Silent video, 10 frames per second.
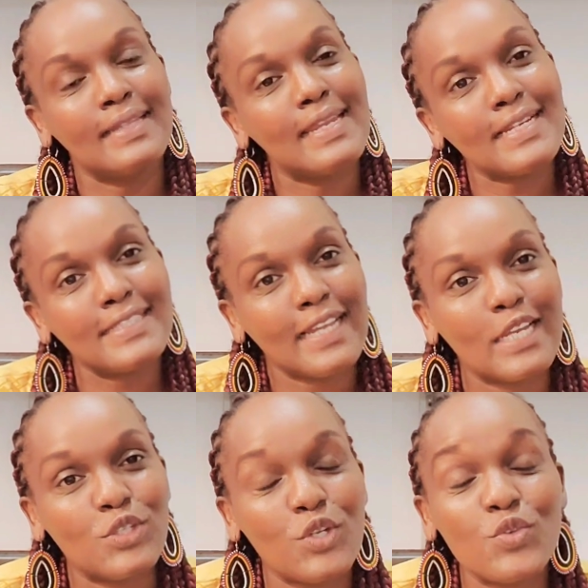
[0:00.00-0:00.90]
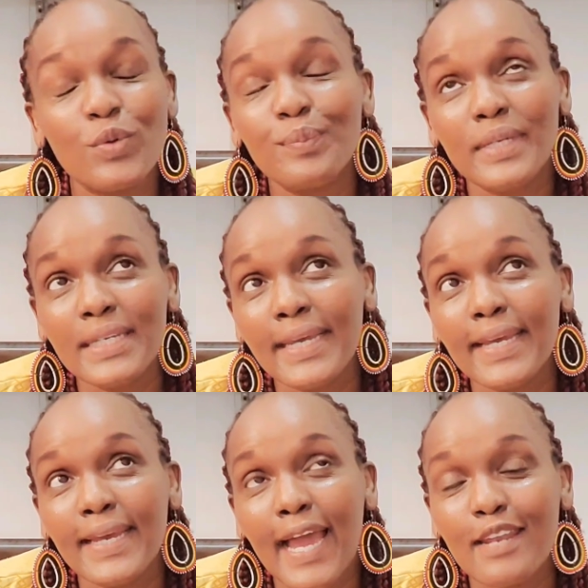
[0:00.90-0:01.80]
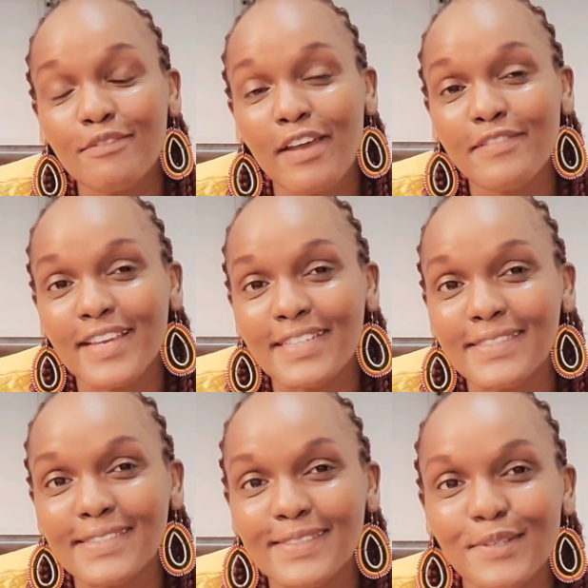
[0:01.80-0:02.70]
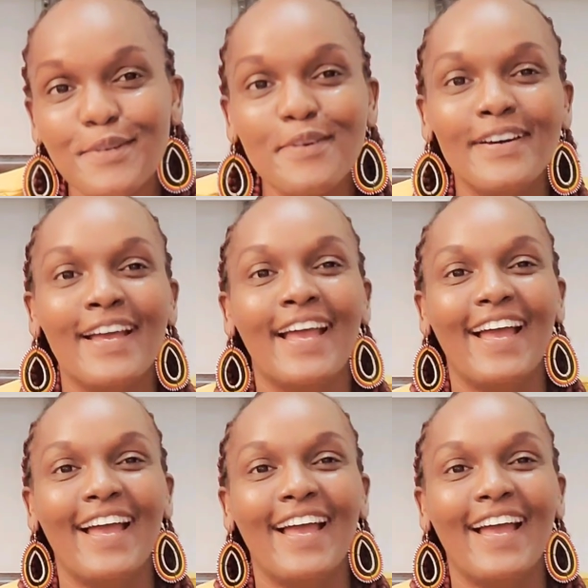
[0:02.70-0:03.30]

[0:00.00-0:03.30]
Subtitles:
the next elections will be add 5 years, you know,